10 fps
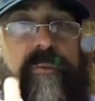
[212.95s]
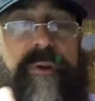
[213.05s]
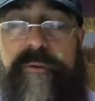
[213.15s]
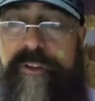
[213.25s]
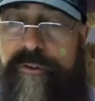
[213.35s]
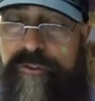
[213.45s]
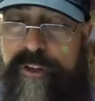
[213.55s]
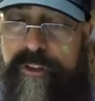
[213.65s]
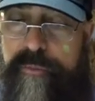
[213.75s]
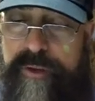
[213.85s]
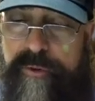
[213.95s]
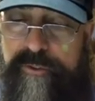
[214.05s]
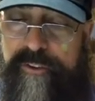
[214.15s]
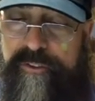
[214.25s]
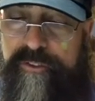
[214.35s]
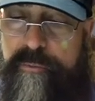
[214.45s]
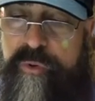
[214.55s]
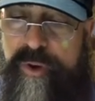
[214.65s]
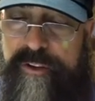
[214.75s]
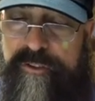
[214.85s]
you'll be able to use other people's at some
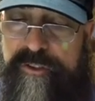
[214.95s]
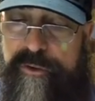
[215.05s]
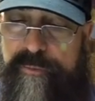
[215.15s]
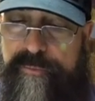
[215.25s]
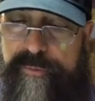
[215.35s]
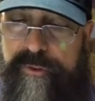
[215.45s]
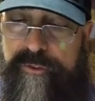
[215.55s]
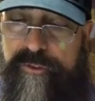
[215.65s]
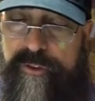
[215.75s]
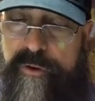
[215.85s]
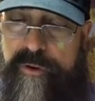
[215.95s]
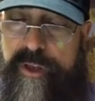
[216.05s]
point too. So